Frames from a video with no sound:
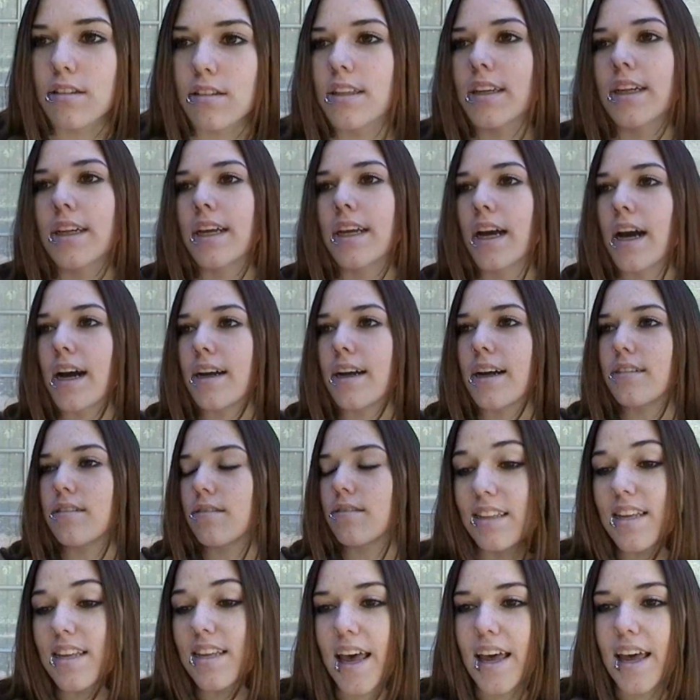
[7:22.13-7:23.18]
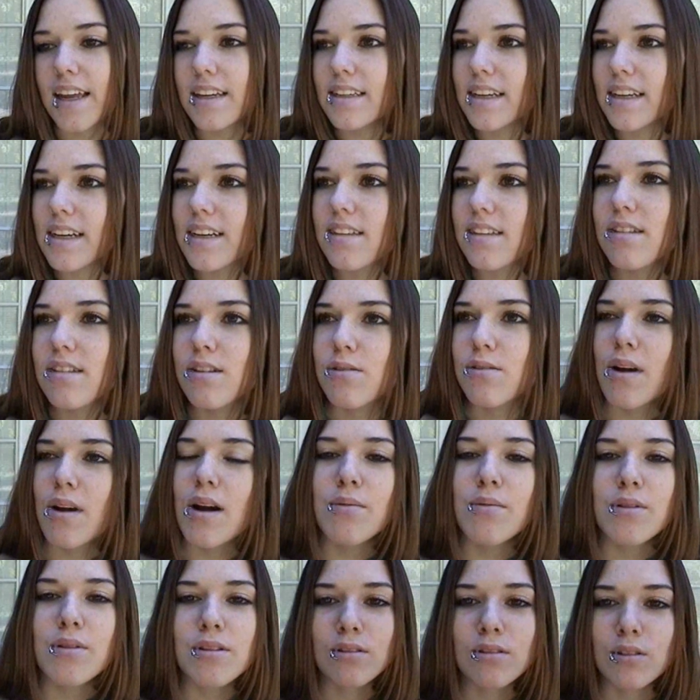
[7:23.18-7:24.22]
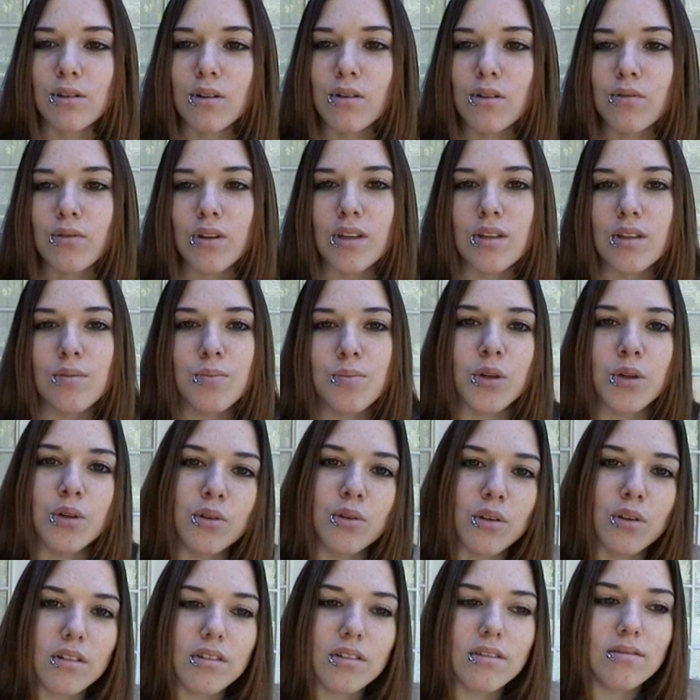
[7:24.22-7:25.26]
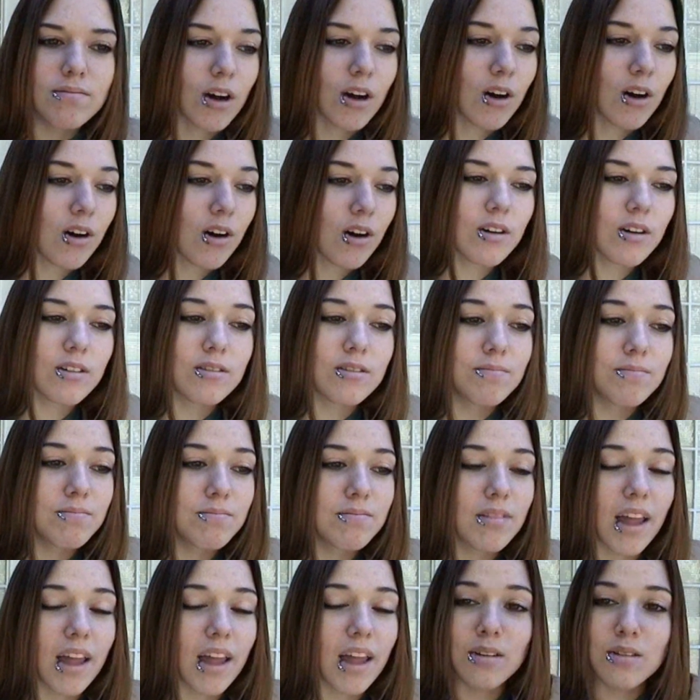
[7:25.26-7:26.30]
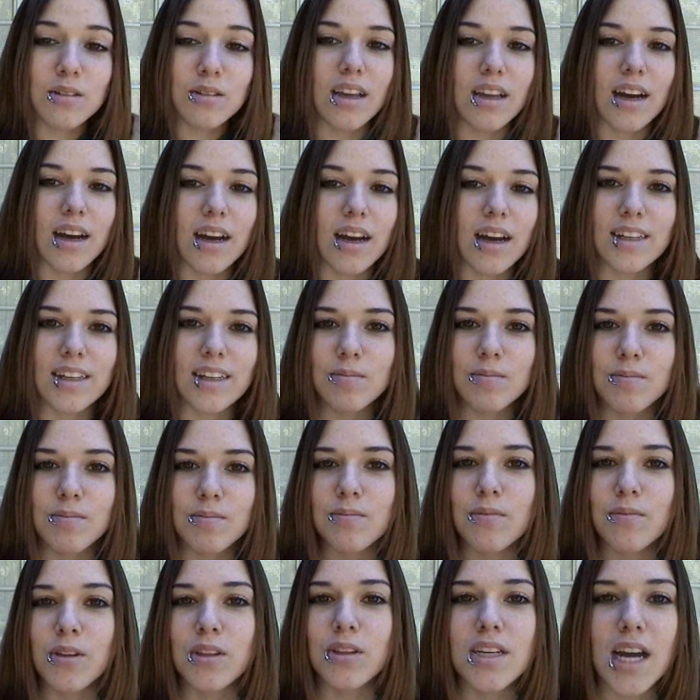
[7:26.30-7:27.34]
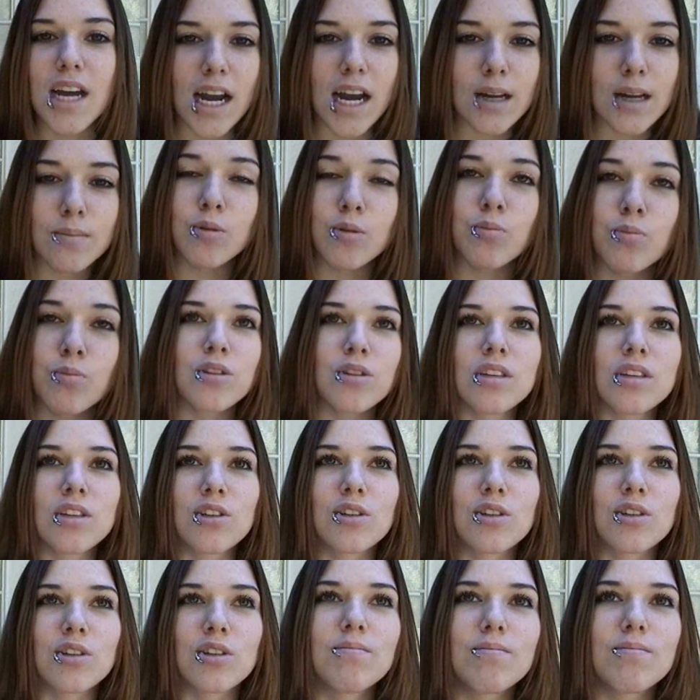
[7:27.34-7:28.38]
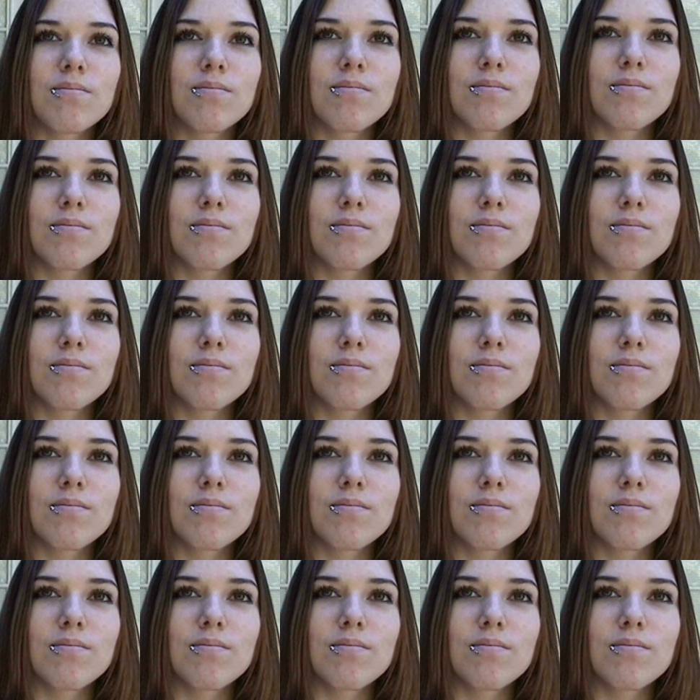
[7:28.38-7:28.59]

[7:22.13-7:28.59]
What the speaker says: then you got Ted dancing around with his girlfriend's poodle, all outside, with timed precision,